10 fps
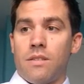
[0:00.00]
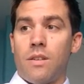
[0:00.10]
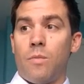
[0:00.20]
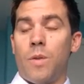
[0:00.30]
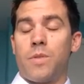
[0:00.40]

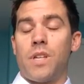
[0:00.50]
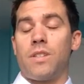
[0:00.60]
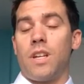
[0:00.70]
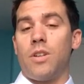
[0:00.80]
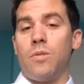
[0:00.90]
some
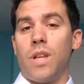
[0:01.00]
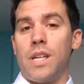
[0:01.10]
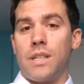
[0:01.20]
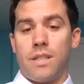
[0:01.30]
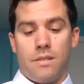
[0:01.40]
websites that I don't
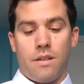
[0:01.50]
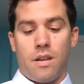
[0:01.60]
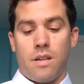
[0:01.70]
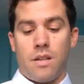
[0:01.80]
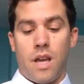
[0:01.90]
like
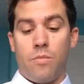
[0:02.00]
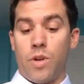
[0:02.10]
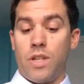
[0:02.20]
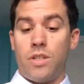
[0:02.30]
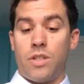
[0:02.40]
uh,
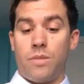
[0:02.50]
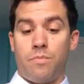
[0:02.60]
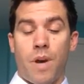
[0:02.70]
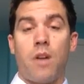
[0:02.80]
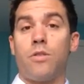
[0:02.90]

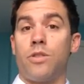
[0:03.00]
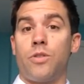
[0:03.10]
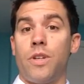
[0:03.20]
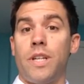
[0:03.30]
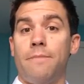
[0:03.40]

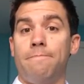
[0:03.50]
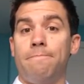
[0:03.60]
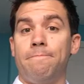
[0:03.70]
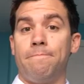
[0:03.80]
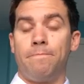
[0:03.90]

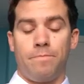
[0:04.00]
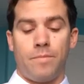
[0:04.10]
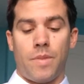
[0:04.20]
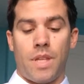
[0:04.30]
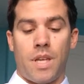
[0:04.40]
PowerStream,
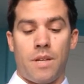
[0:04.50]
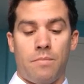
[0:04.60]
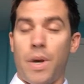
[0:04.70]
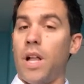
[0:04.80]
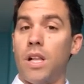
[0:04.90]
uh,
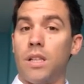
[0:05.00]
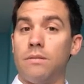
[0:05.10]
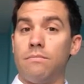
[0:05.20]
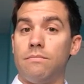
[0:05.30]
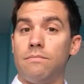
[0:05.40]

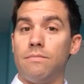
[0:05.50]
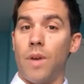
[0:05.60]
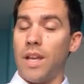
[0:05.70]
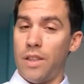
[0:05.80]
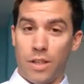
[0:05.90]
Bell,
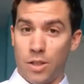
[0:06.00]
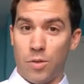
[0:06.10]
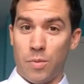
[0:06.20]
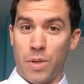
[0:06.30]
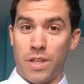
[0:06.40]
anything to
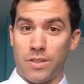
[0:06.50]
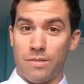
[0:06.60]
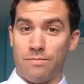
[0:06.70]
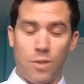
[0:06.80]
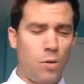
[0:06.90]
do with
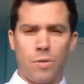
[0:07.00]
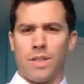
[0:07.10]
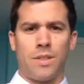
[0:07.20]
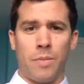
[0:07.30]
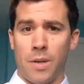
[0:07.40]
bills. No one
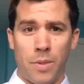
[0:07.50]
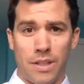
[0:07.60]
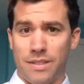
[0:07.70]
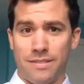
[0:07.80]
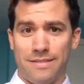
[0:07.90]
wants to pay
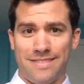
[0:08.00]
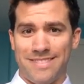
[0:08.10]
bills.